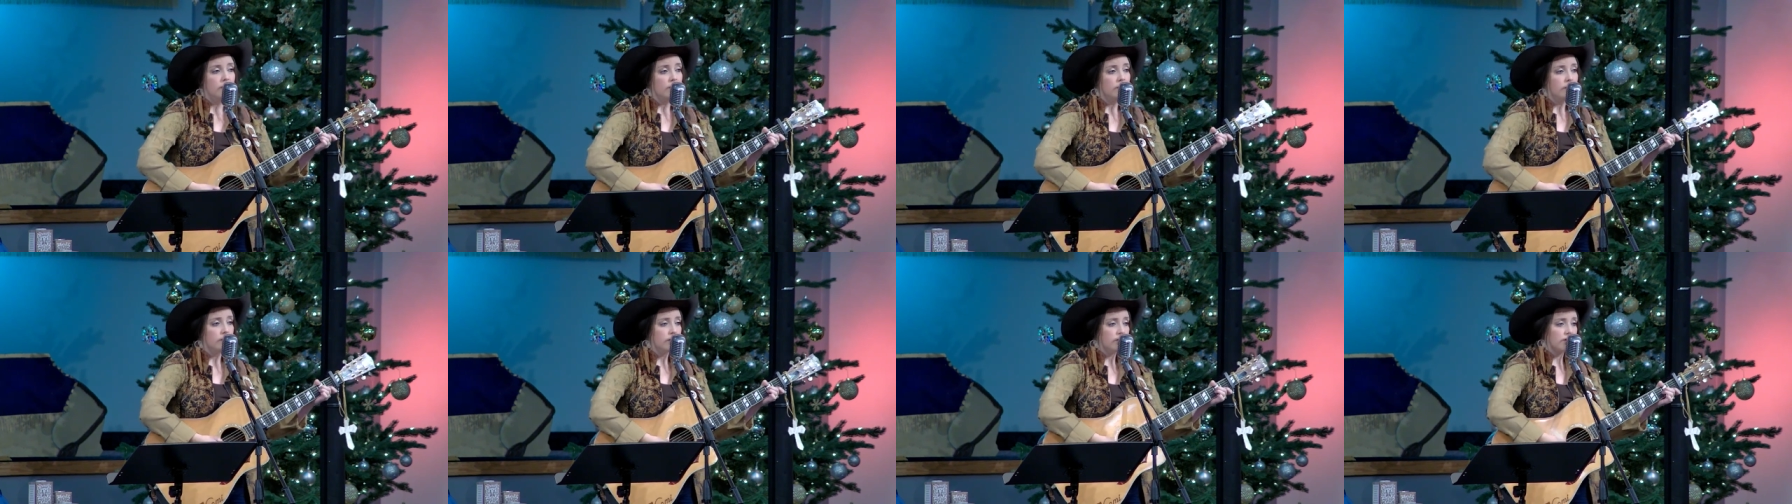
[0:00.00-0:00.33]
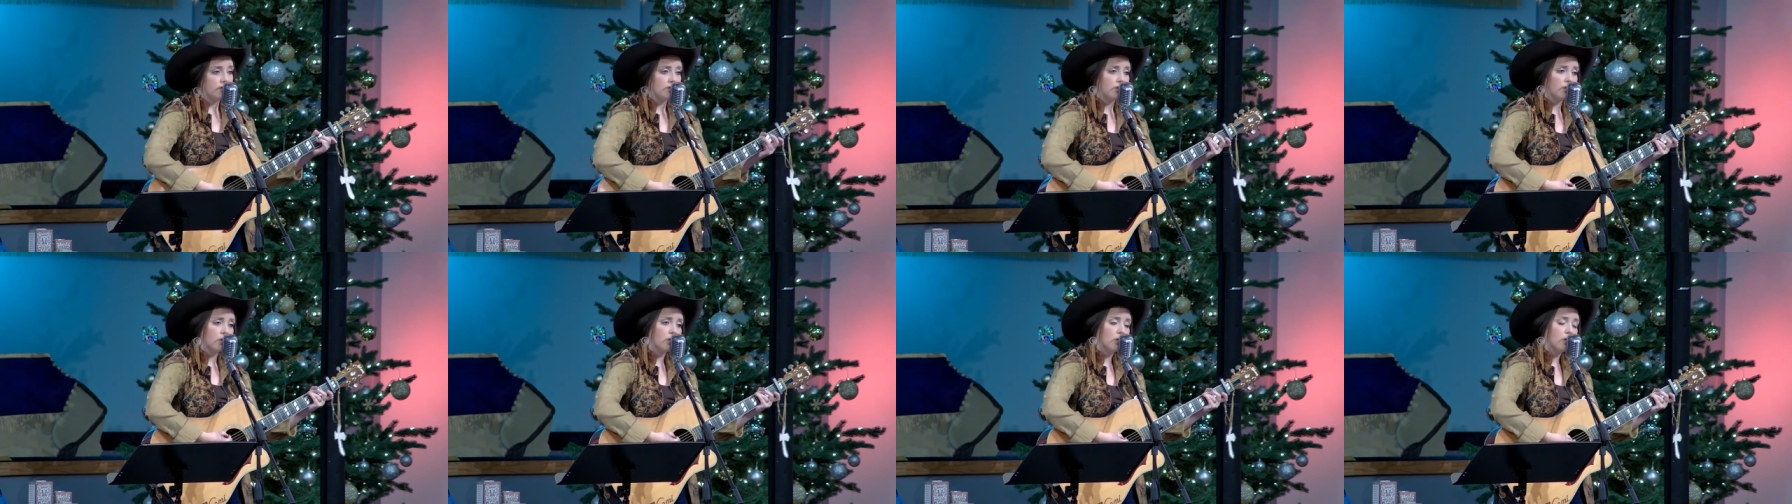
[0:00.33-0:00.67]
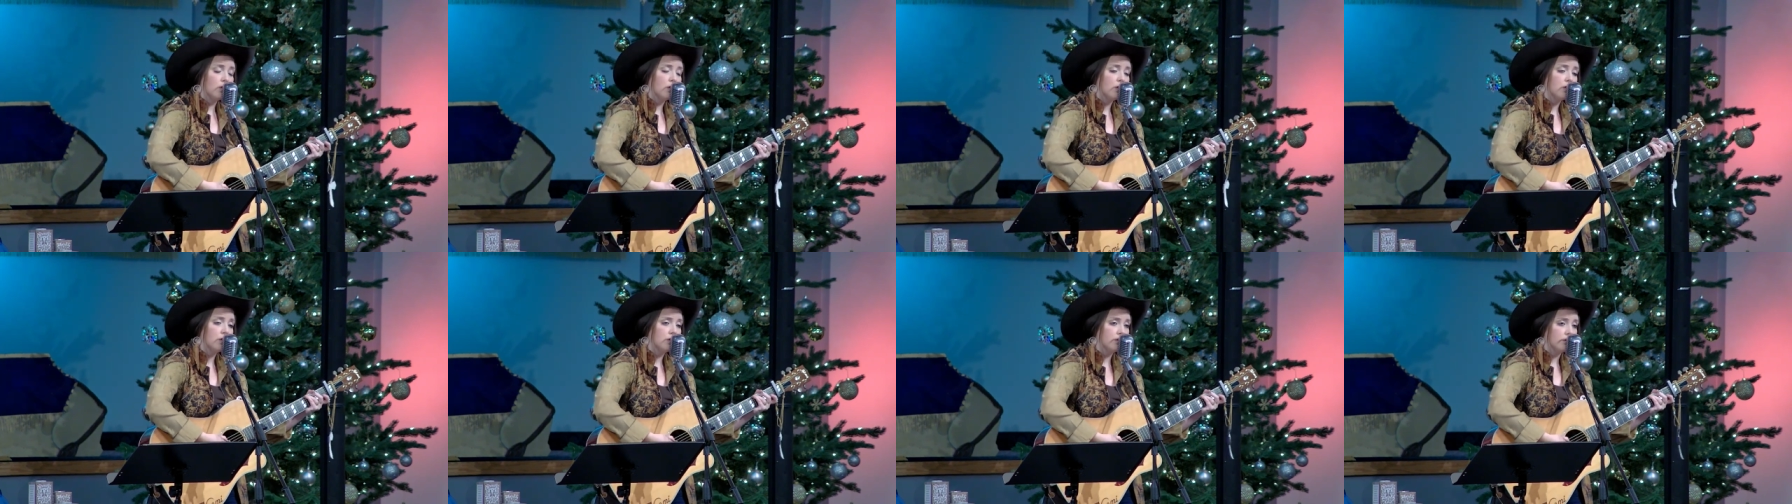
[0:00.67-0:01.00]
was
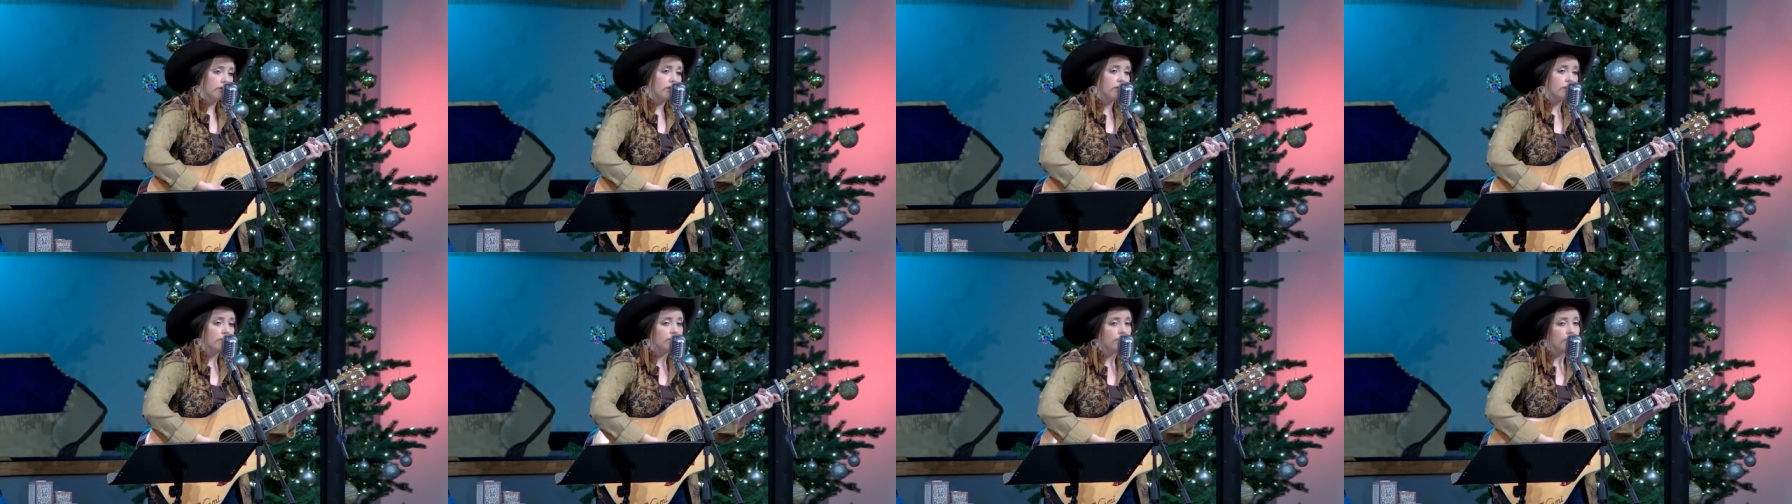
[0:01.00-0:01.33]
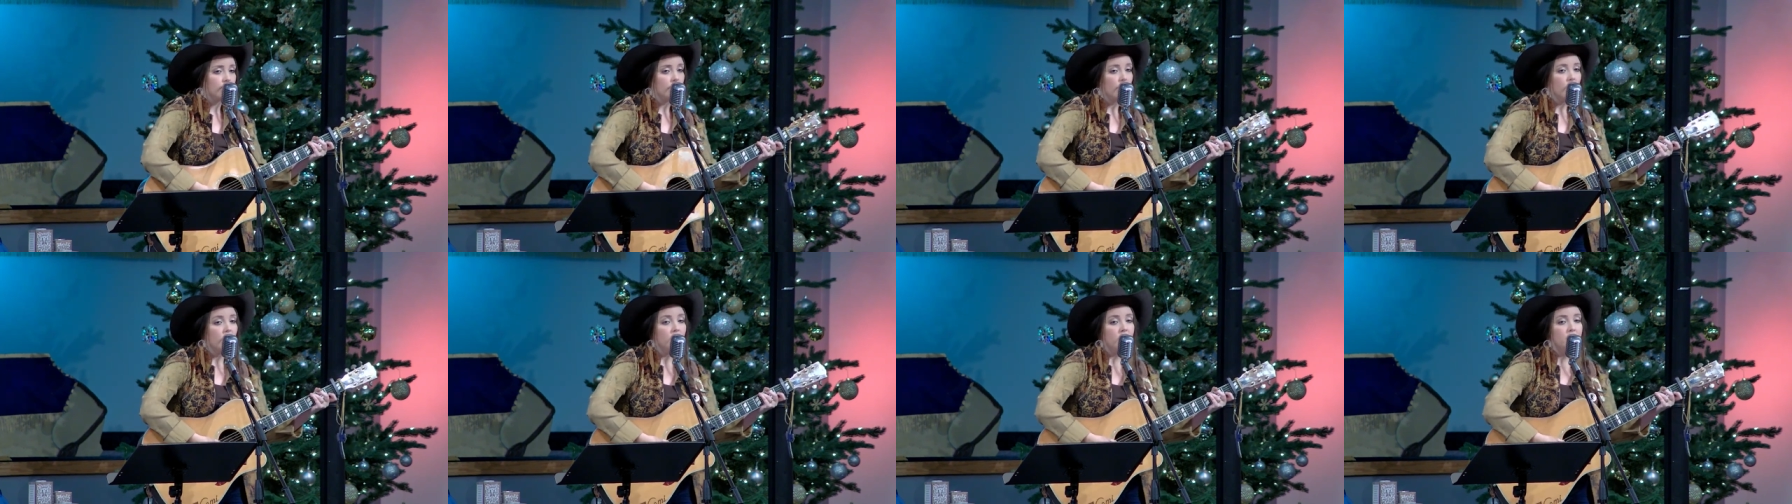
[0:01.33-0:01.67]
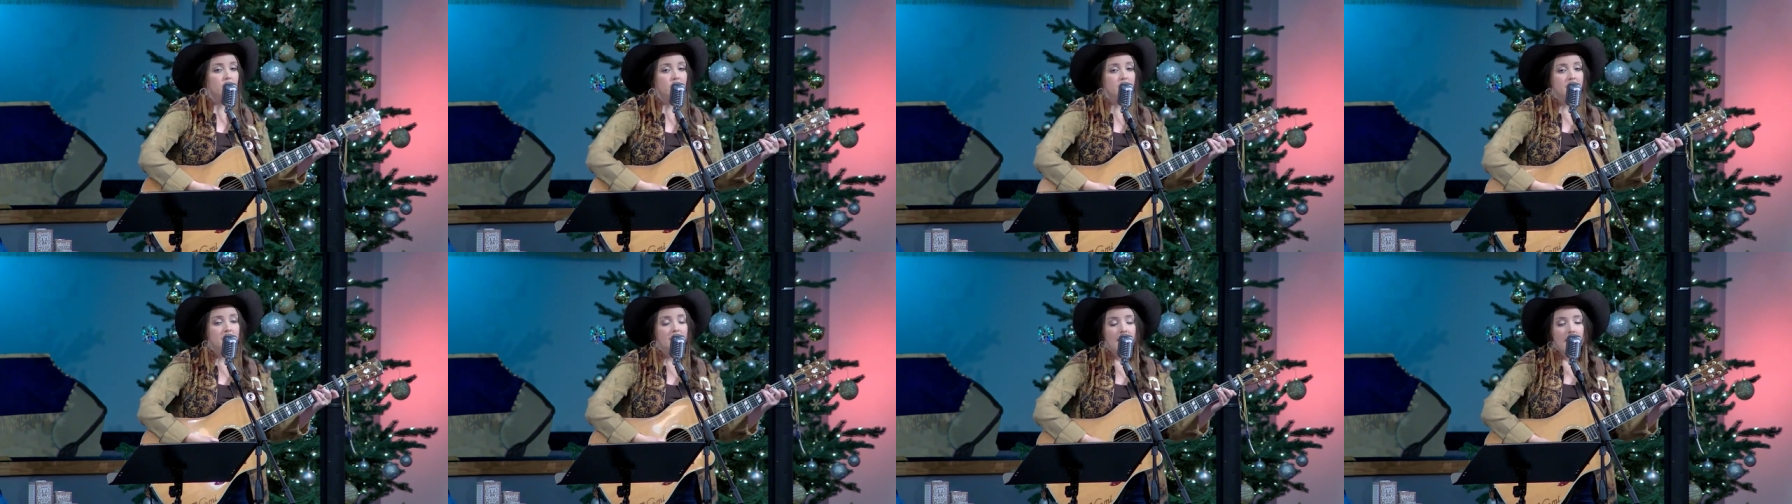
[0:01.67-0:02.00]
ordered
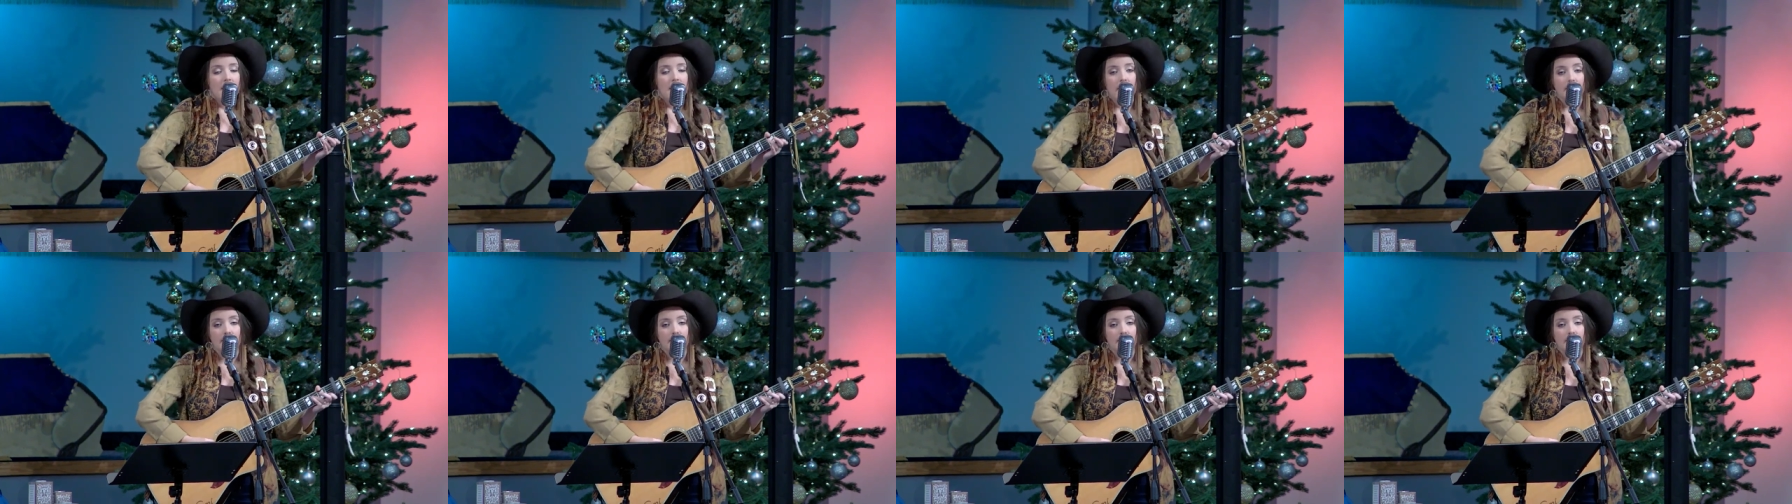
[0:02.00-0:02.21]
from